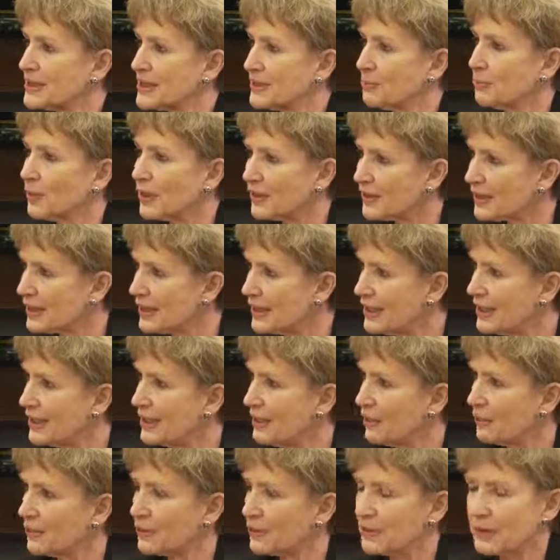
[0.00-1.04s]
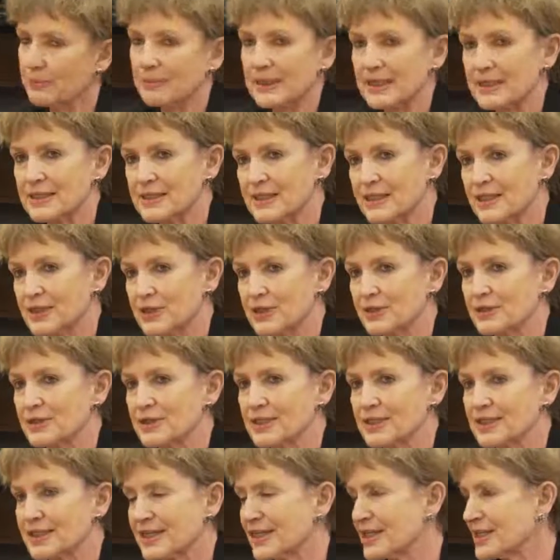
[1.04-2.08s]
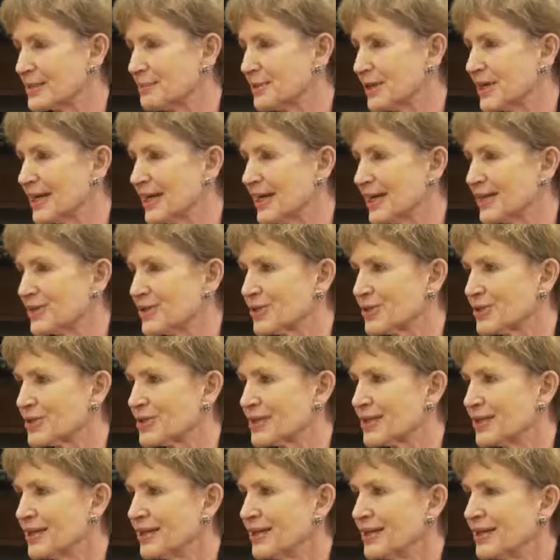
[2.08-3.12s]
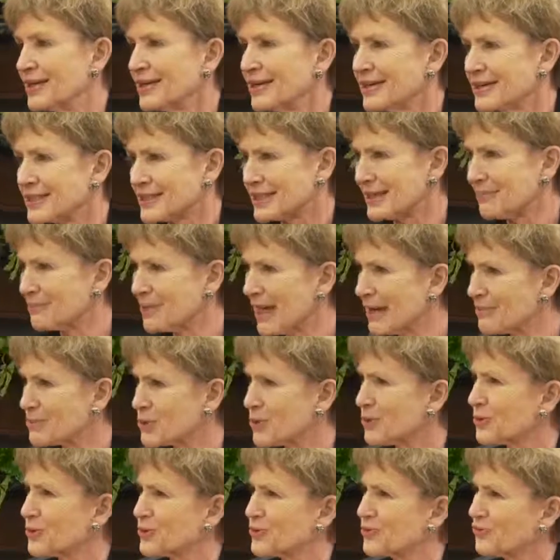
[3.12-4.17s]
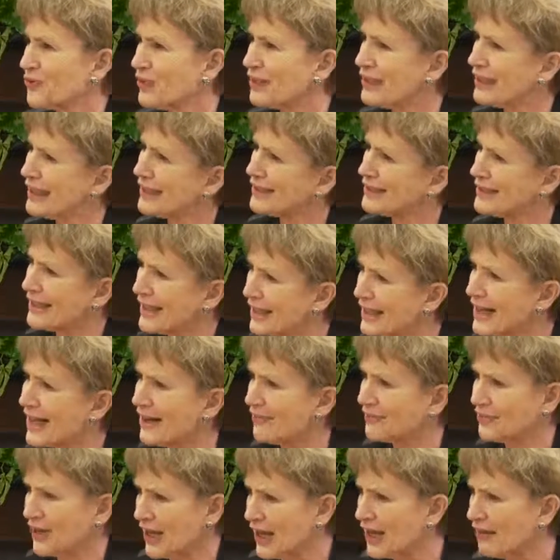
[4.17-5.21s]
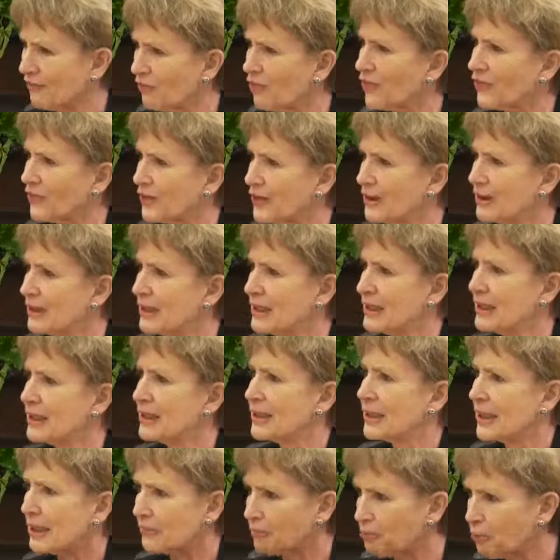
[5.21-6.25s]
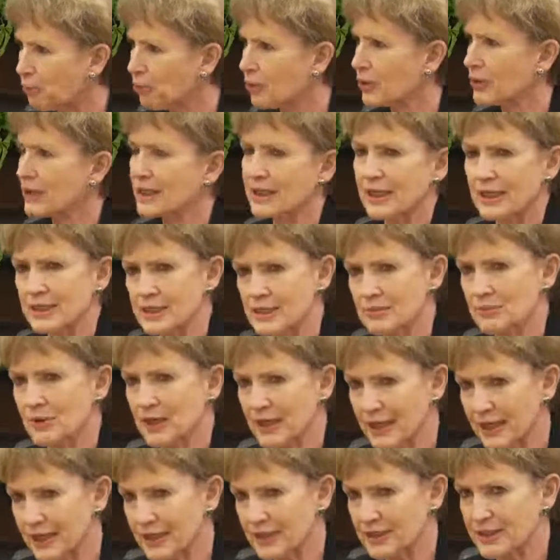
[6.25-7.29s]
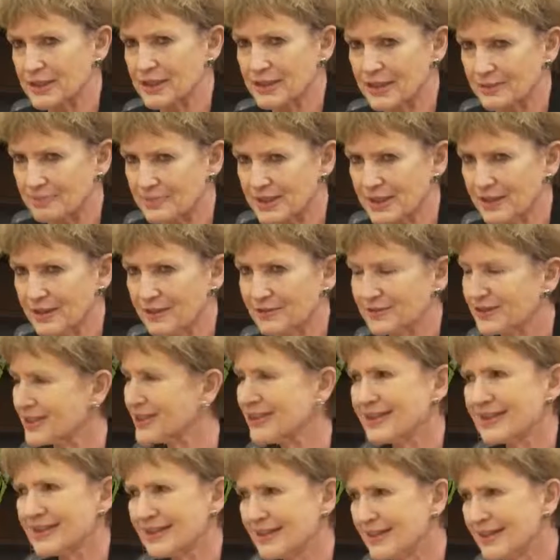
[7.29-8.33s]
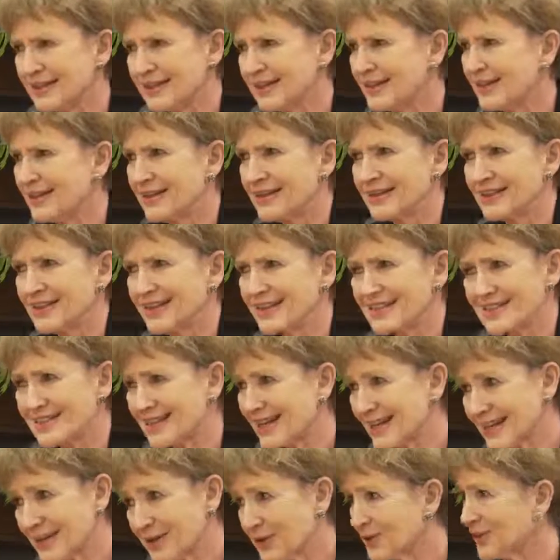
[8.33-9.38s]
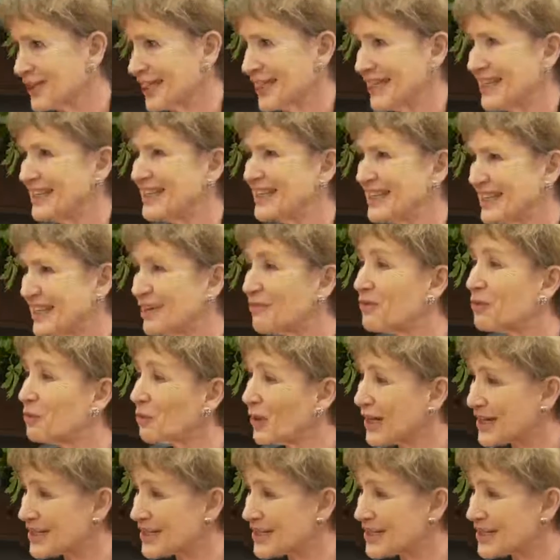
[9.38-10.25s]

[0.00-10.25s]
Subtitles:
one of the key owner dependency issues is customer connections. Sometimes owners feel like they have to have all the important customer connections themselves. That's not healthy. If you want to